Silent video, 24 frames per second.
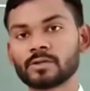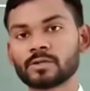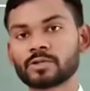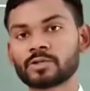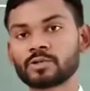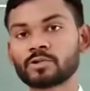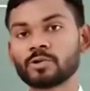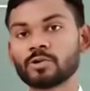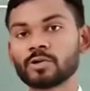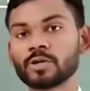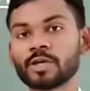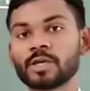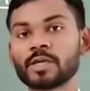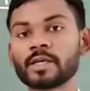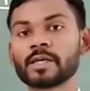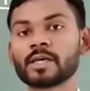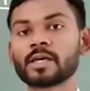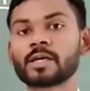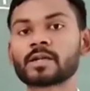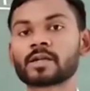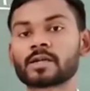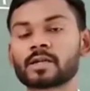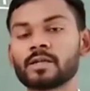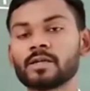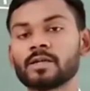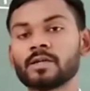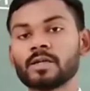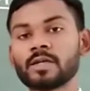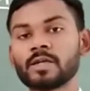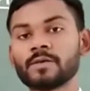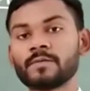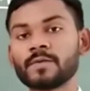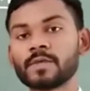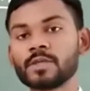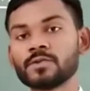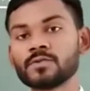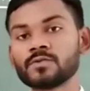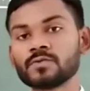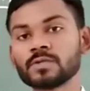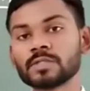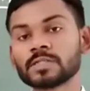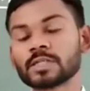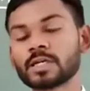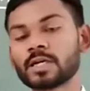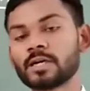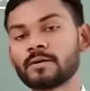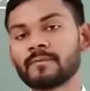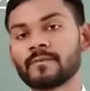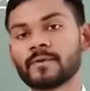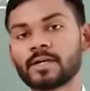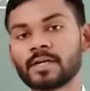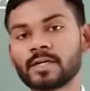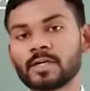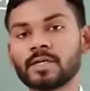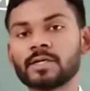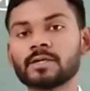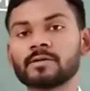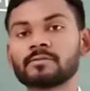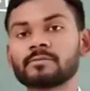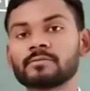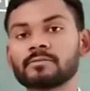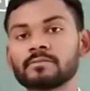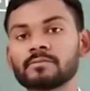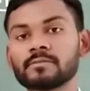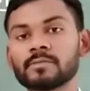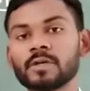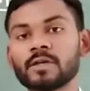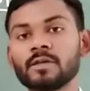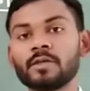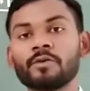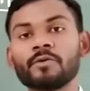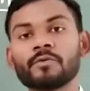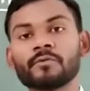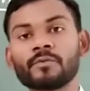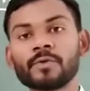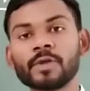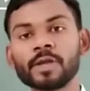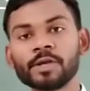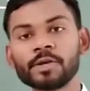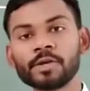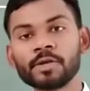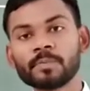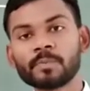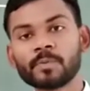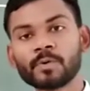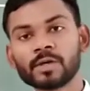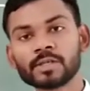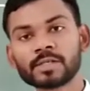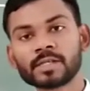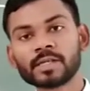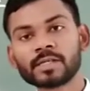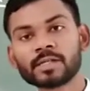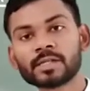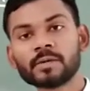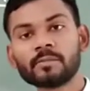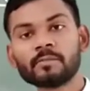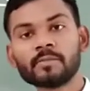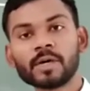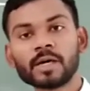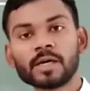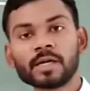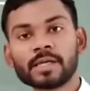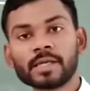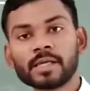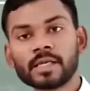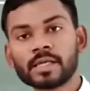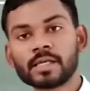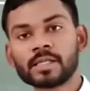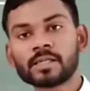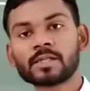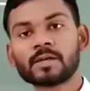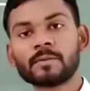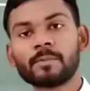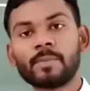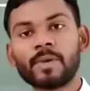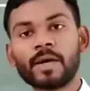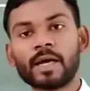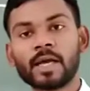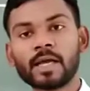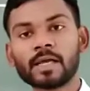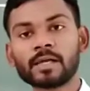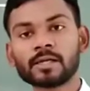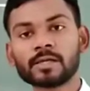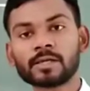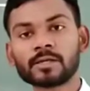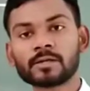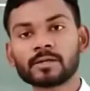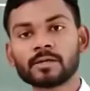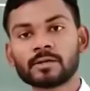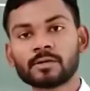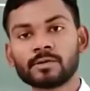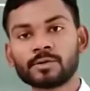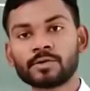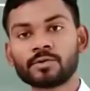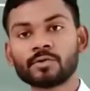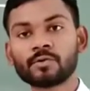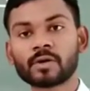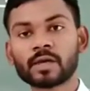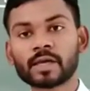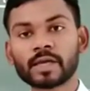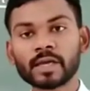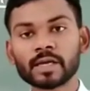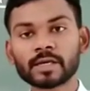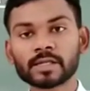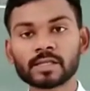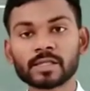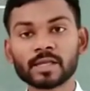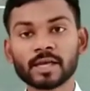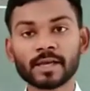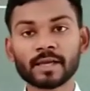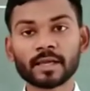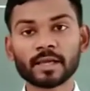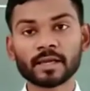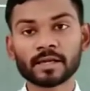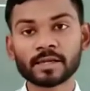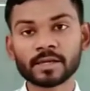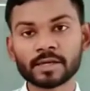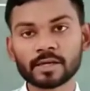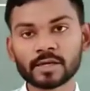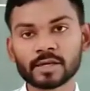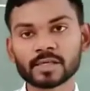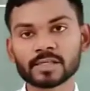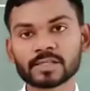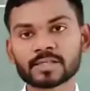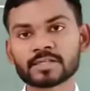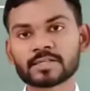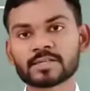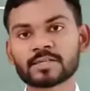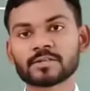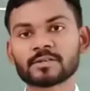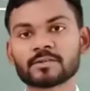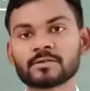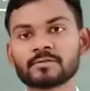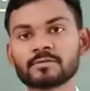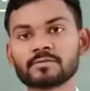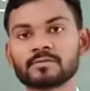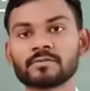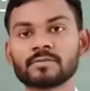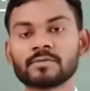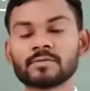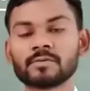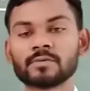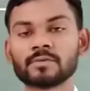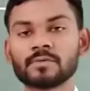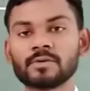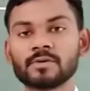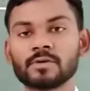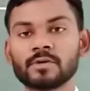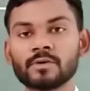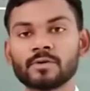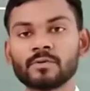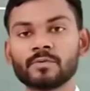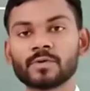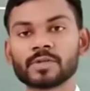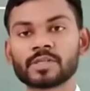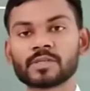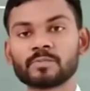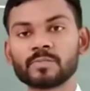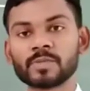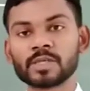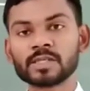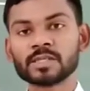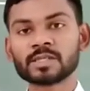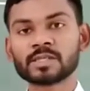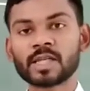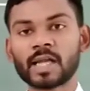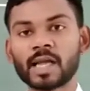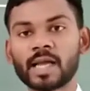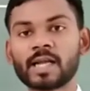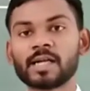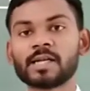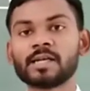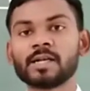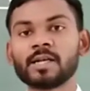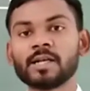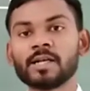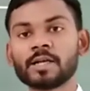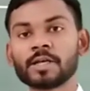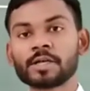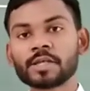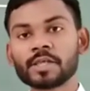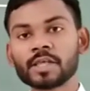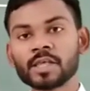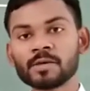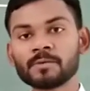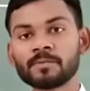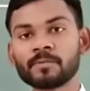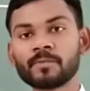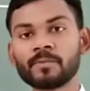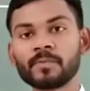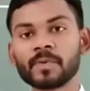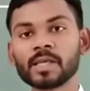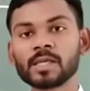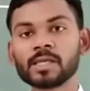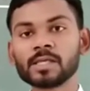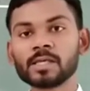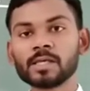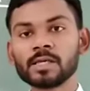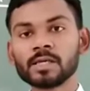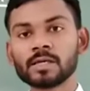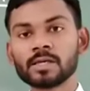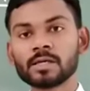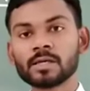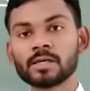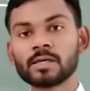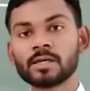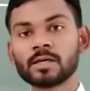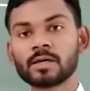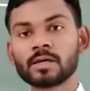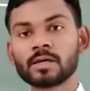So here we use a word. We deposit the money in the bank to get the interest, which means that if we